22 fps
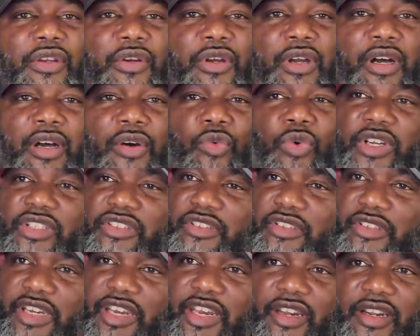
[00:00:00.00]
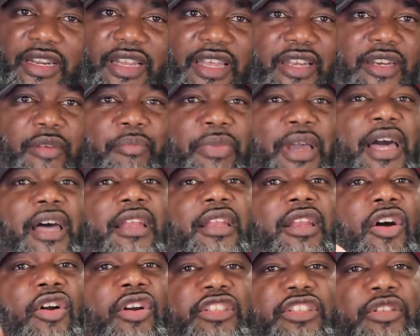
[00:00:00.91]
Western Carolina by a
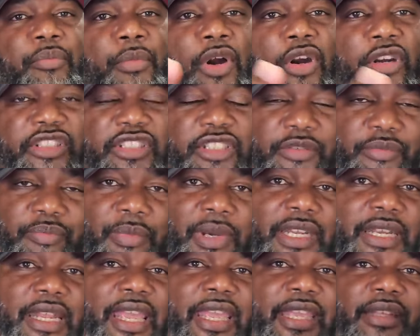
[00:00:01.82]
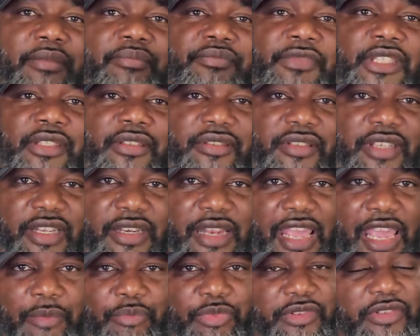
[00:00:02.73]
larger margin, but hey, shit
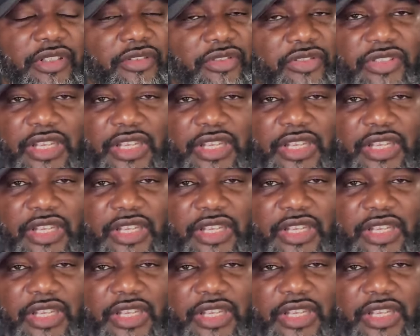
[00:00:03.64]
happens.